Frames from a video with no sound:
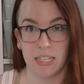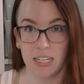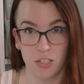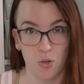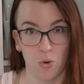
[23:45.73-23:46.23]

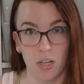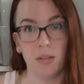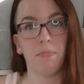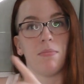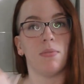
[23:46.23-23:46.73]

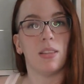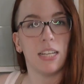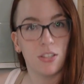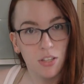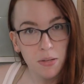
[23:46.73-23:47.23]
Discord,
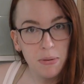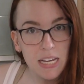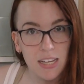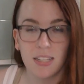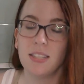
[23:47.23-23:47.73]
linked on the
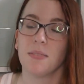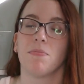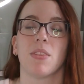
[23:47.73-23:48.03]
beacons,